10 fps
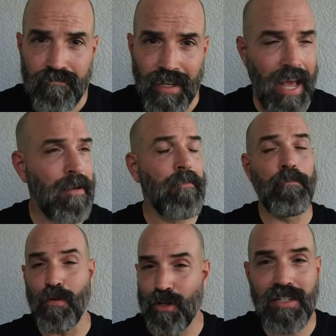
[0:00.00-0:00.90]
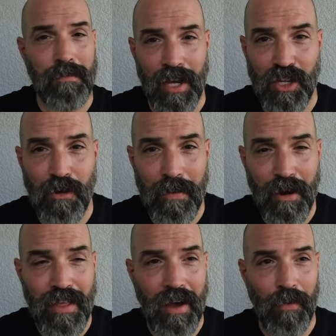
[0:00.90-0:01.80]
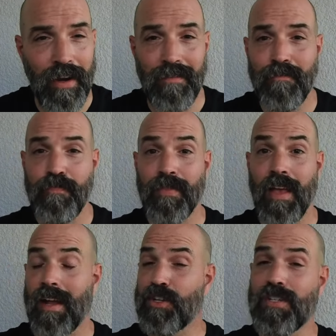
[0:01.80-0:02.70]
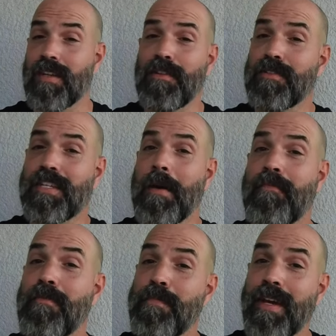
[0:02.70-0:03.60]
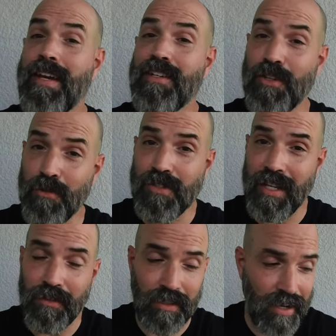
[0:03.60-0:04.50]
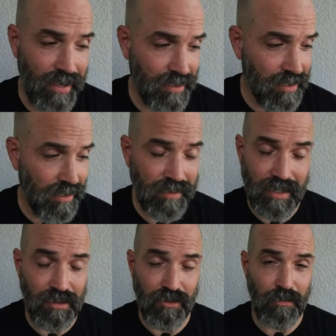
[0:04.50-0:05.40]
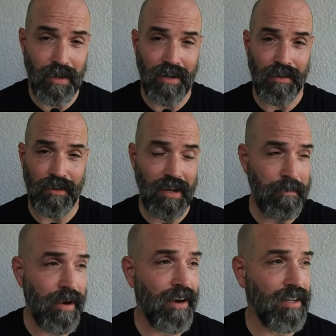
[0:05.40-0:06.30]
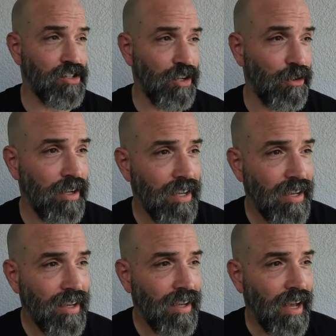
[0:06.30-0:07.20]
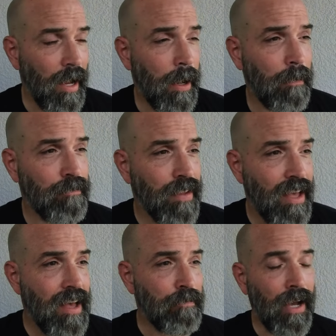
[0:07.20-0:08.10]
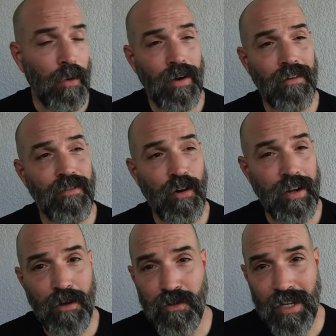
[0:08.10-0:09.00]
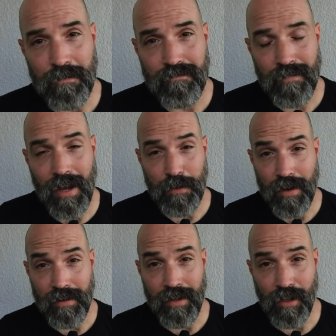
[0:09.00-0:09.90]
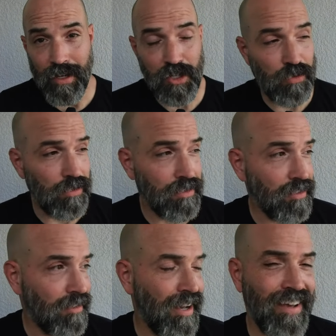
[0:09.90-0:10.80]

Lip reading: And books make you appear that way. Just a little tip from me to you single guys. It doesn't do me any good. I'm married. So my wife already knows I'm not an intellectual. So